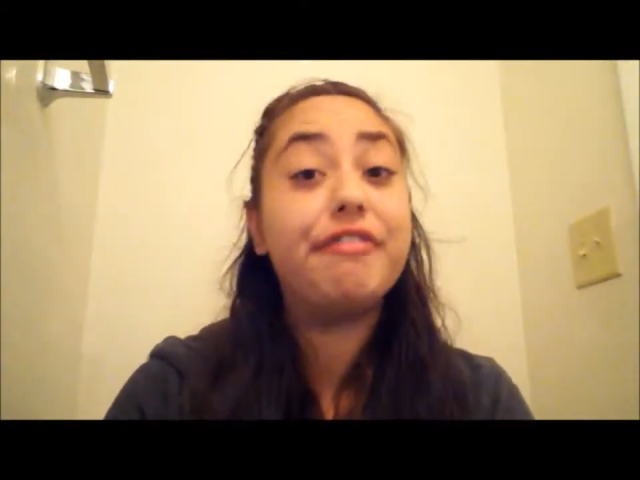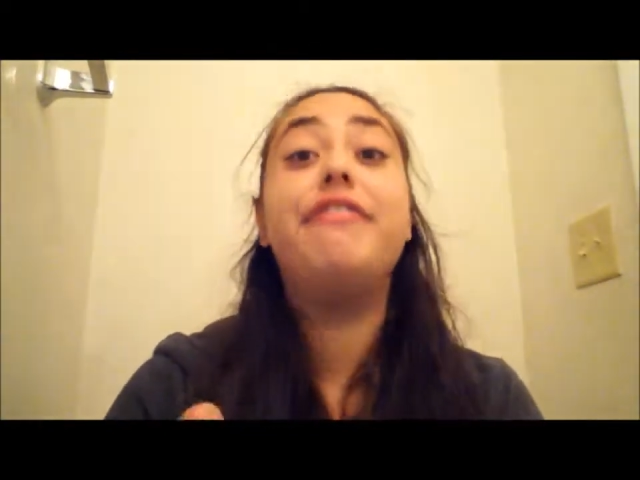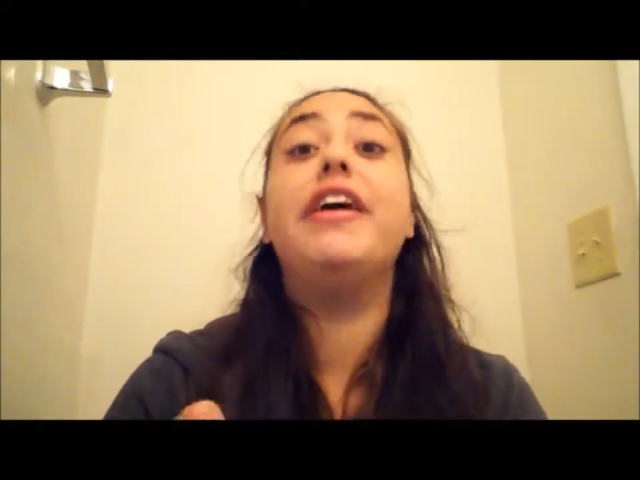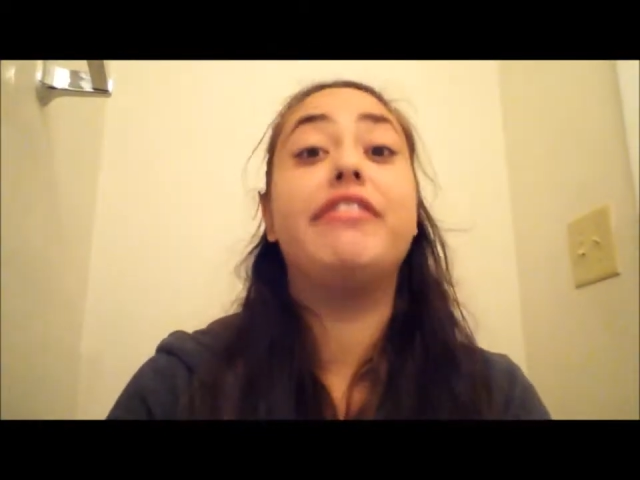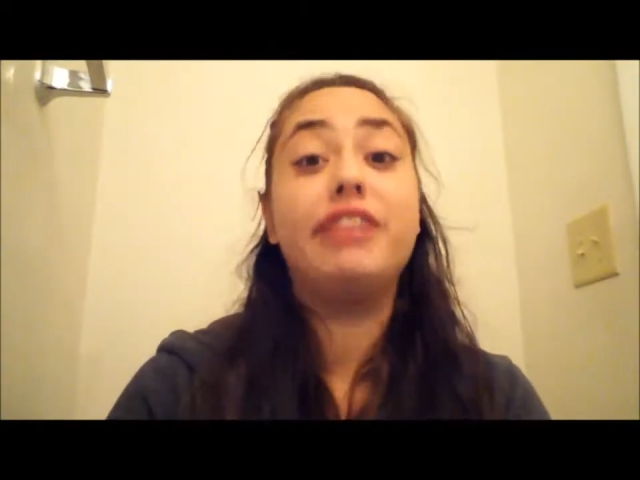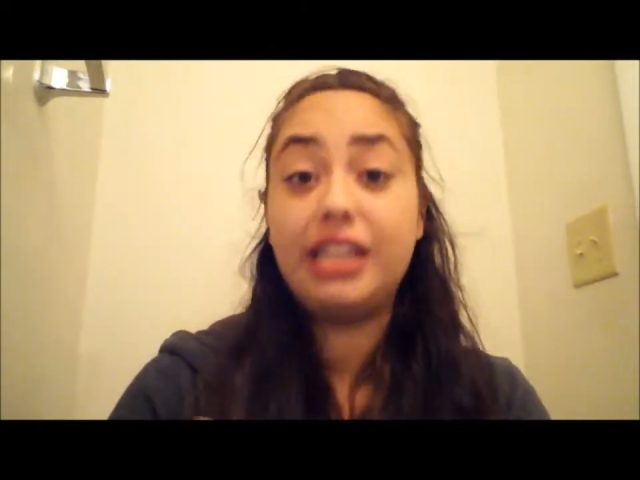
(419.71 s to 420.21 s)

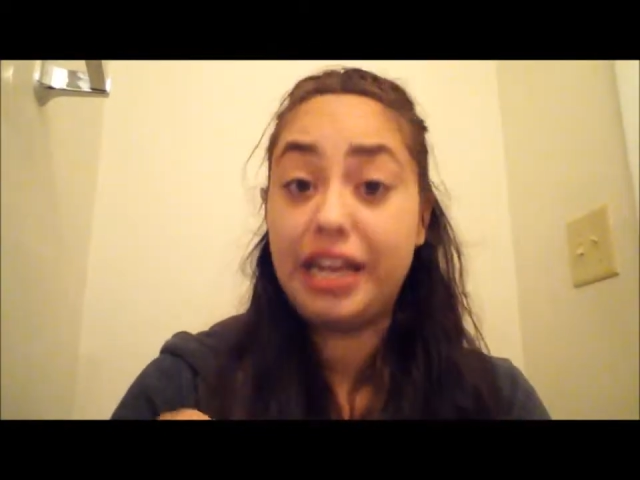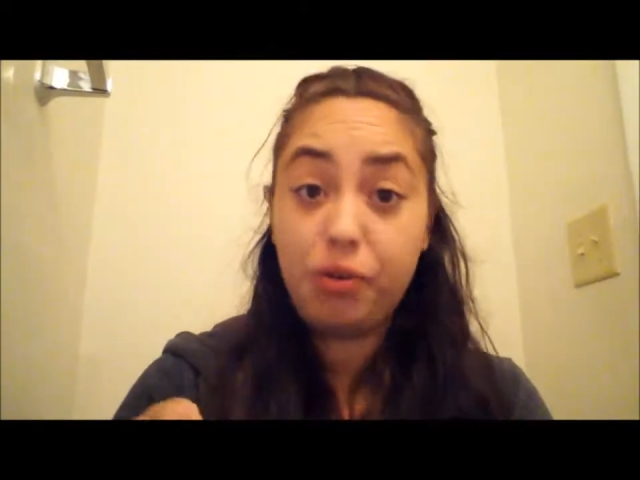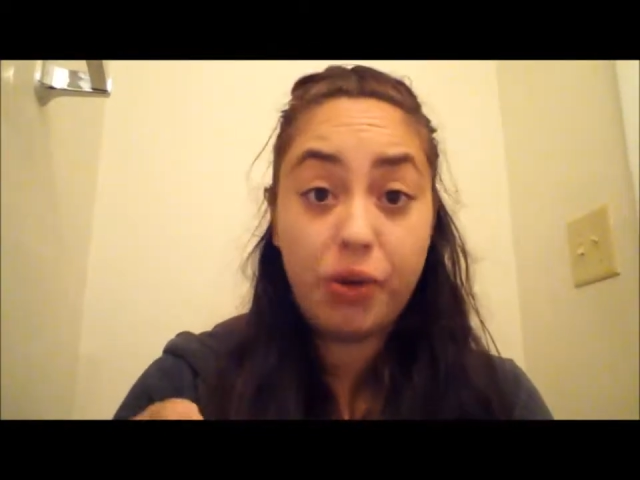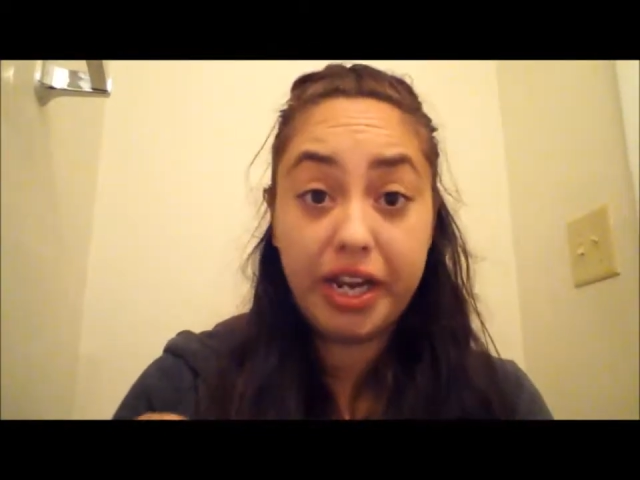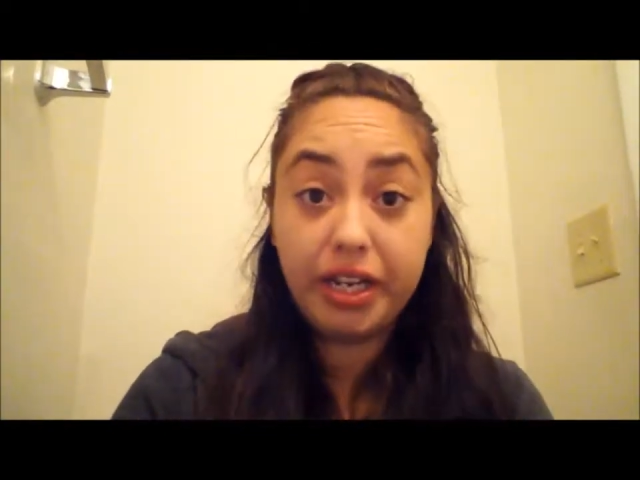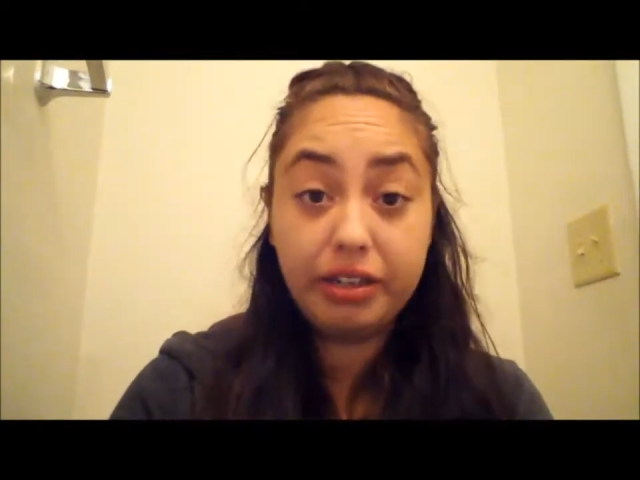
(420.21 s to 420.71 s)
very
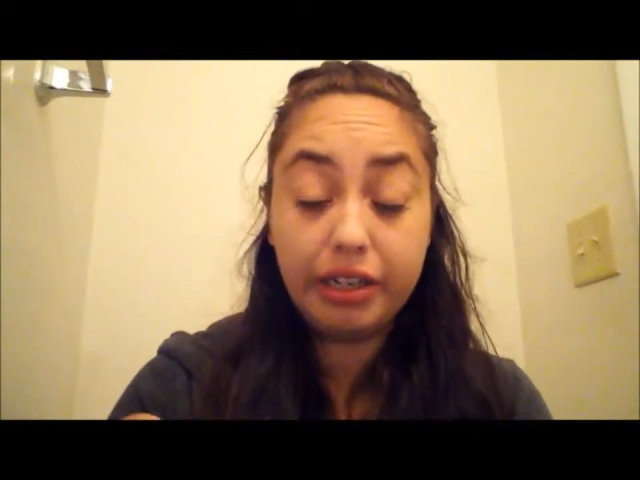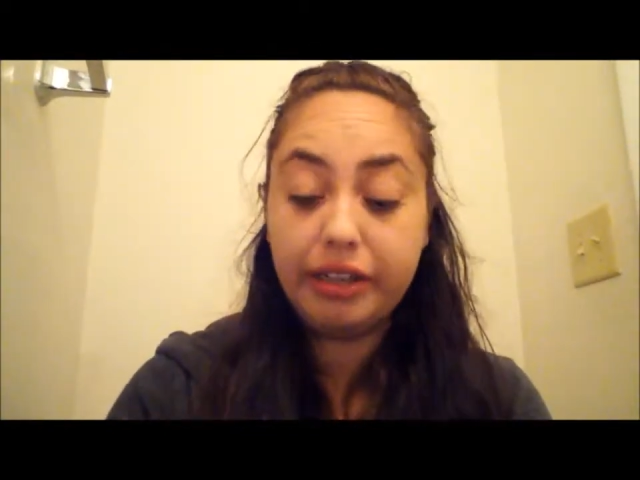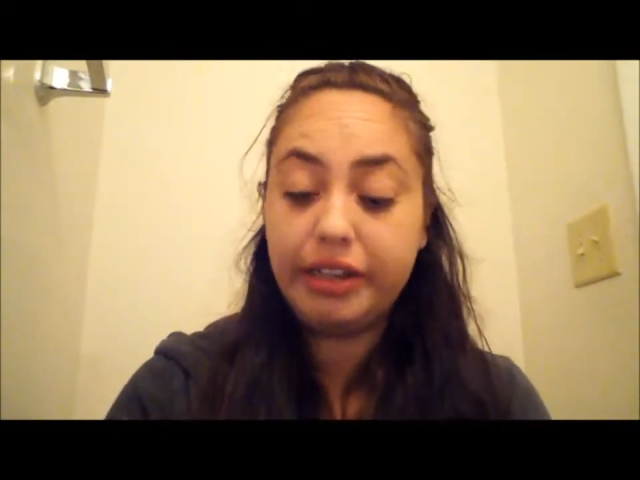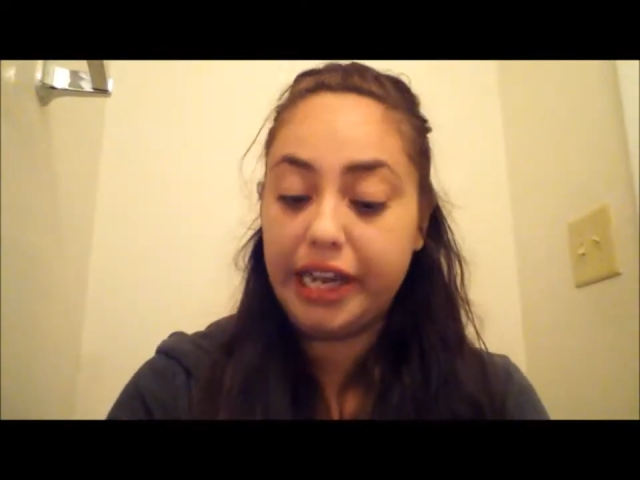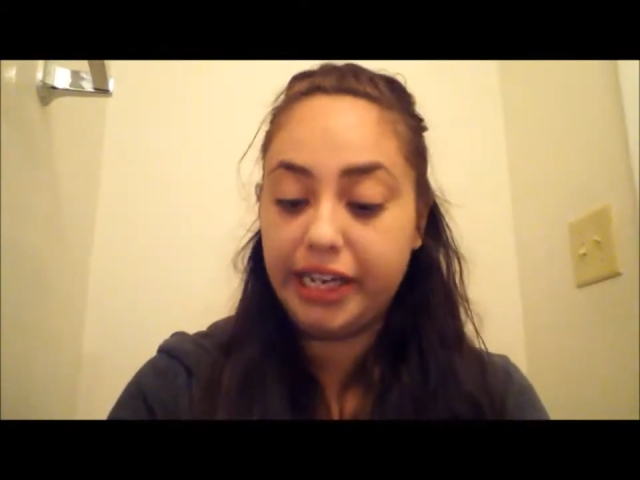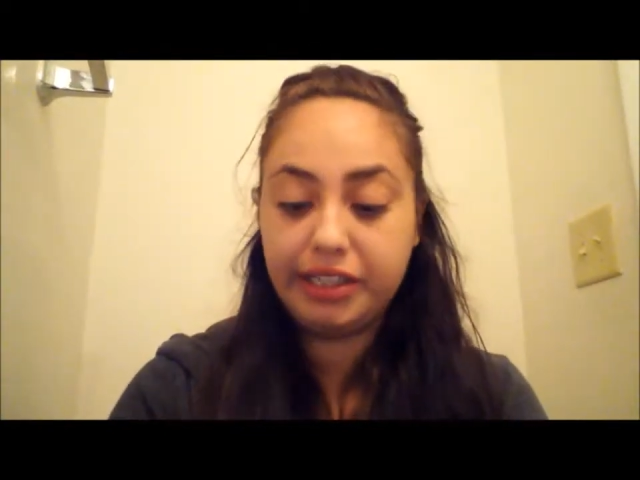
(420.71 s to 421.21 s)
lightweight.
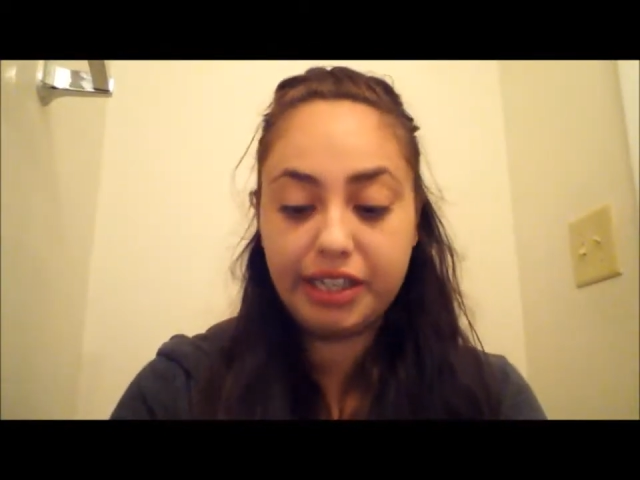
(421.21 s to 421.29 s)
They